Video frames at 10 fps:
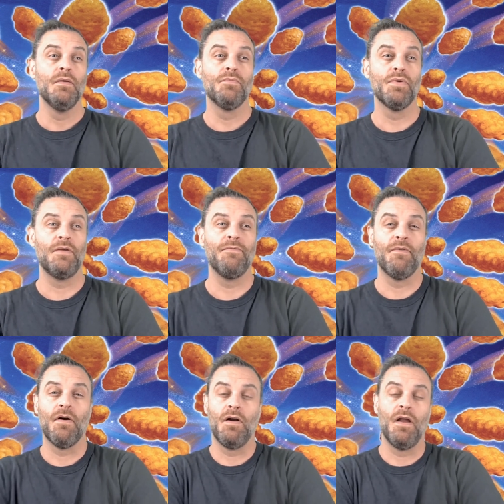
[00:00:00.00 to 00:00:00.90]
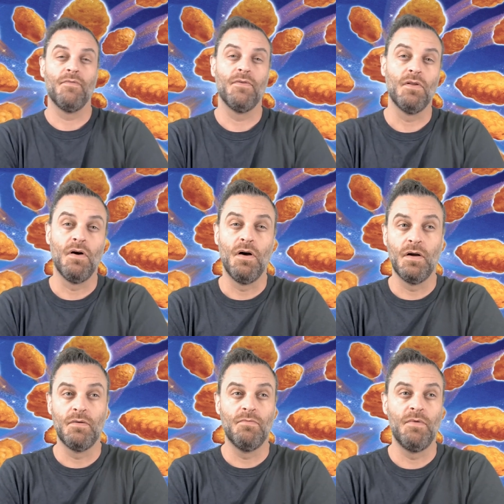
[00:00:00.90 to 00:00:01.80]
pretty far enough
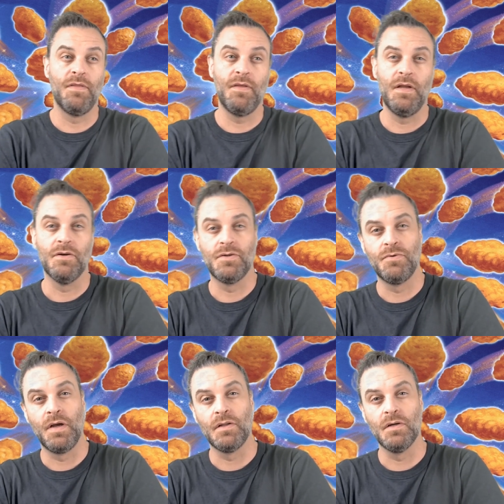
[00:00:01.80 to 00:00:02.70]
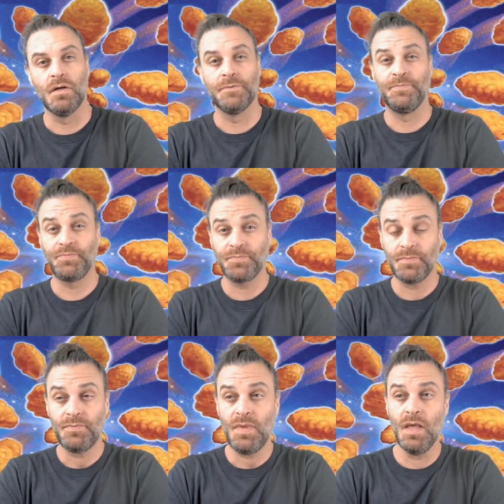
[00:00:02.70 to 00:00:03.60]
along with intertwingler
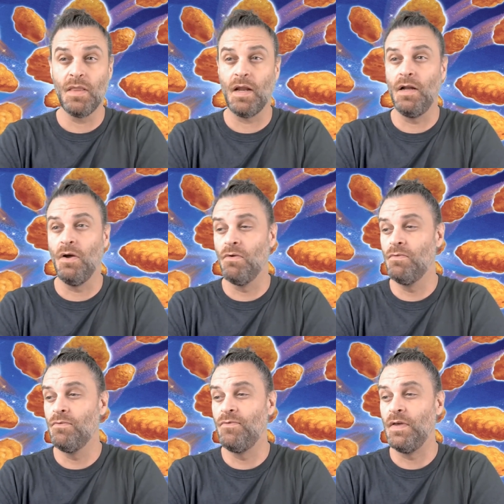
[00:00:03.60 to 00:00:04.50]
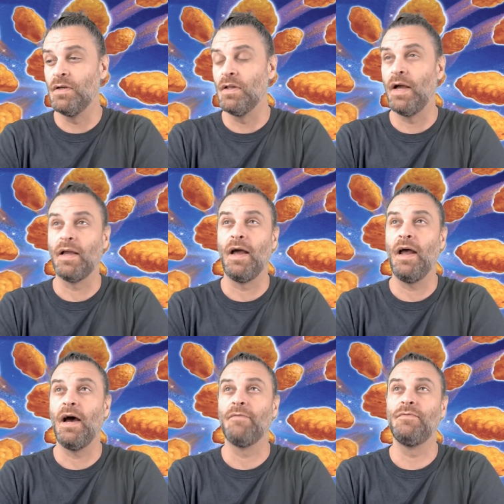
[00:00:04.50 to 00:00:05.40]
that I don't feel like I
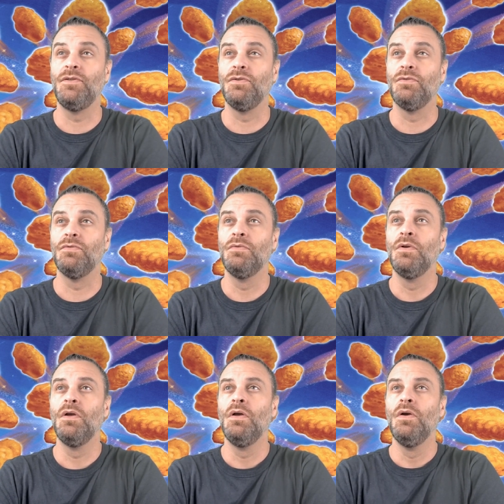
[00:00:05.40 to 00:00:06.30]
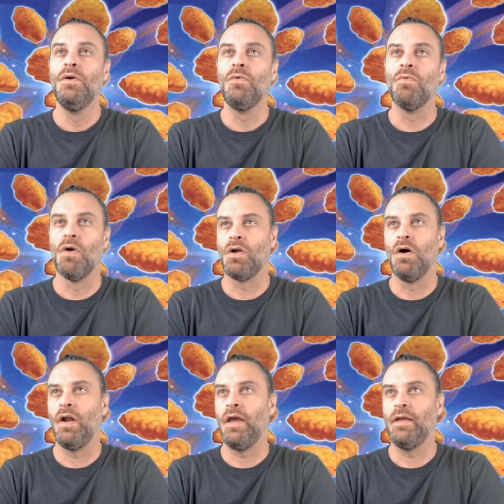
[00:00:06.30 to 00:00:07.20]
have to work
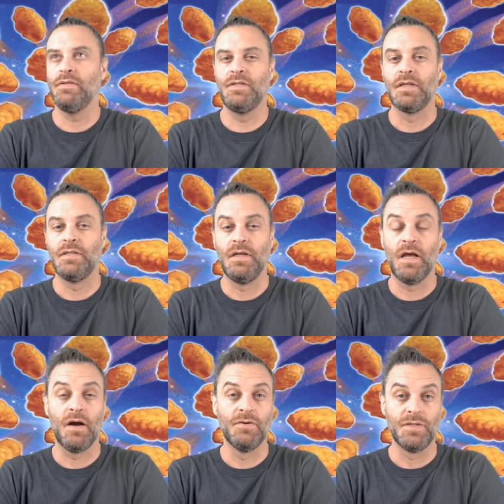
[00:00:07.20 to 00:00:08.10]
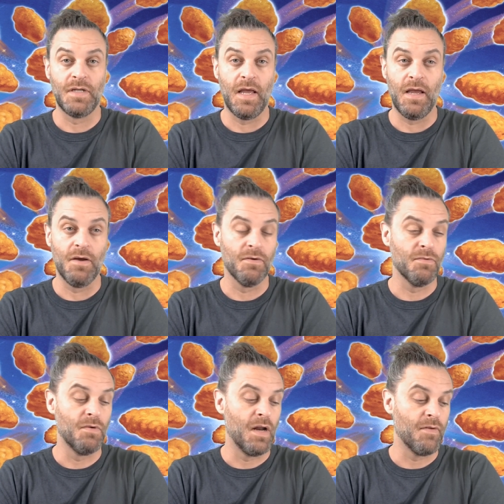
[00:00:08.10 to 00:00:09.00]
on it 16 hours a day or
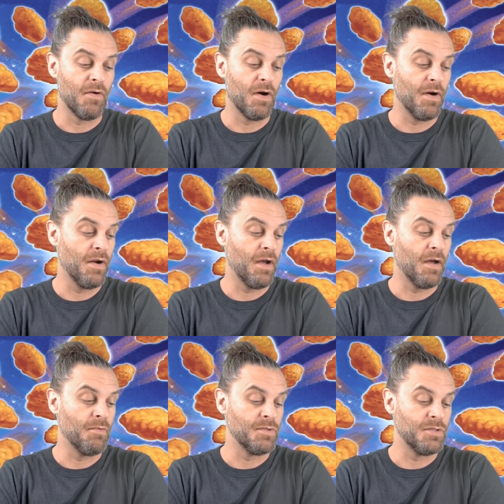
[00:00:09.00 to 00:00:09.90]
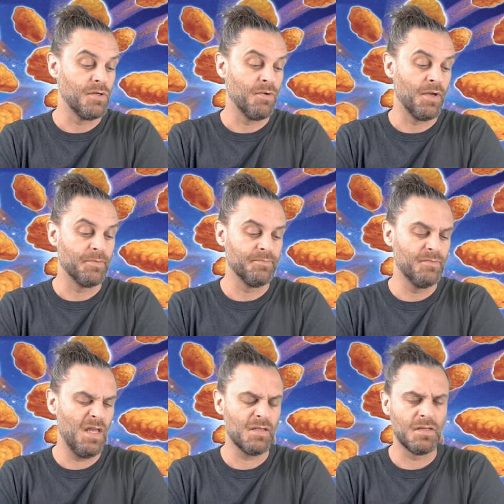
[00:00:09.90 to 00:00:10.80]
whatever I was doing.
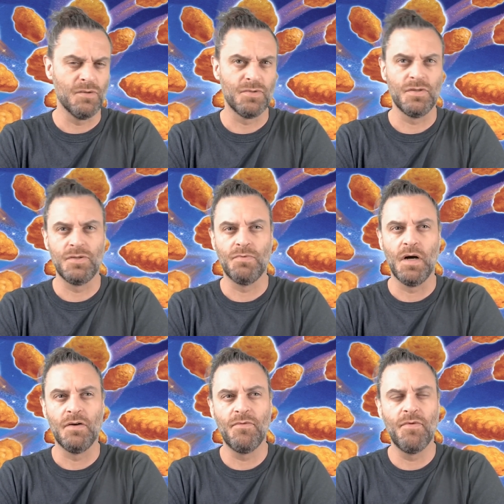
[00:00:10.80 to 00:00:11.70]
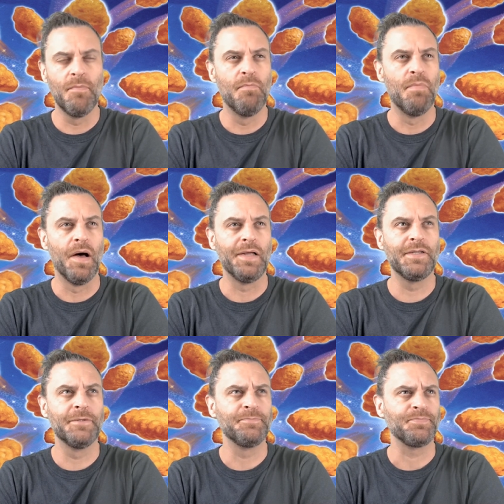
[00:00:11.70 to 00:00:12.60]
Yeah, it's closer to 12, but